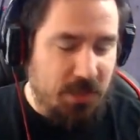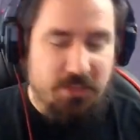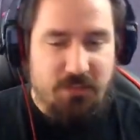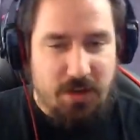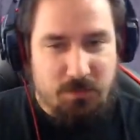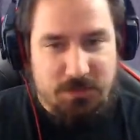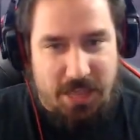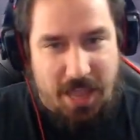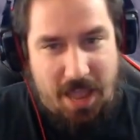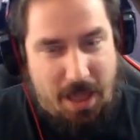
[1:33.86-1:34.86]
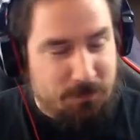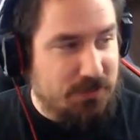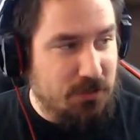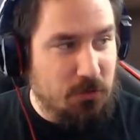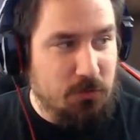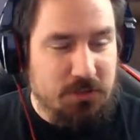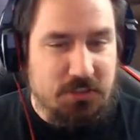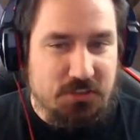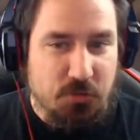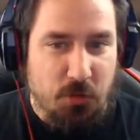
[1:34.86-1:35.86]
the Venoms absolutely
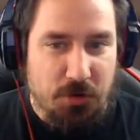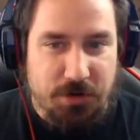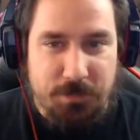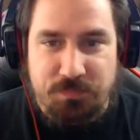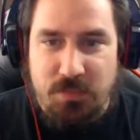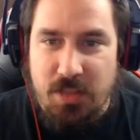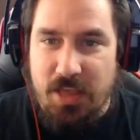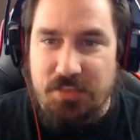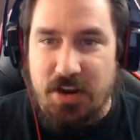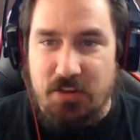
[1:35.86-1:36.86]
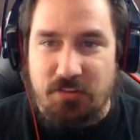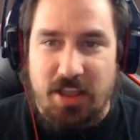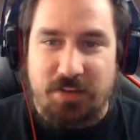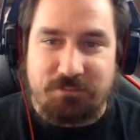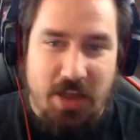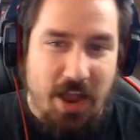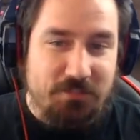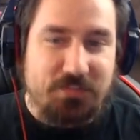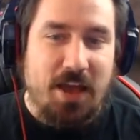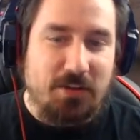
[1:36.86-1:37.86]
destroyed. And then I ran
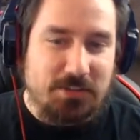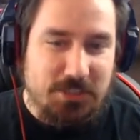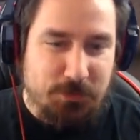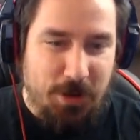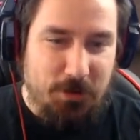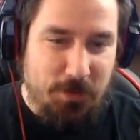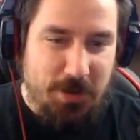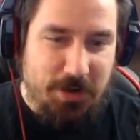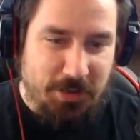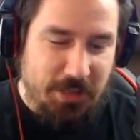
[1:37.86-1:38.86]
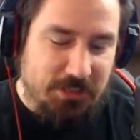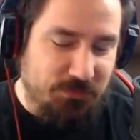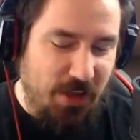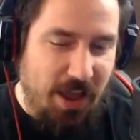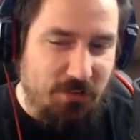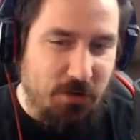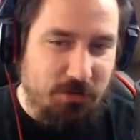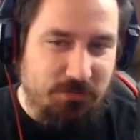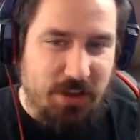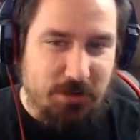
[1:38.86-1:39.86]
5,000 Spider-Men against
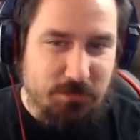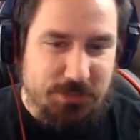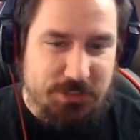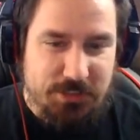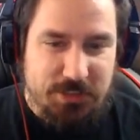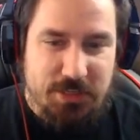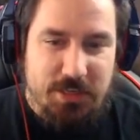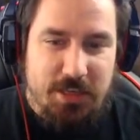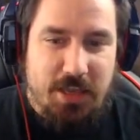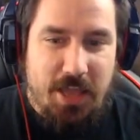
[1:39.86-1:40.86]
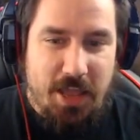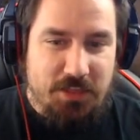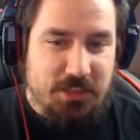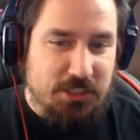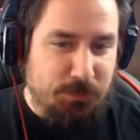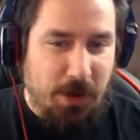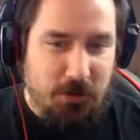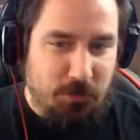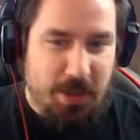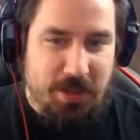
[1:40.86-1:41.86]
500 Venoms, and the
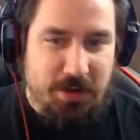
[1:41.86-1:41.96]
Spider-Men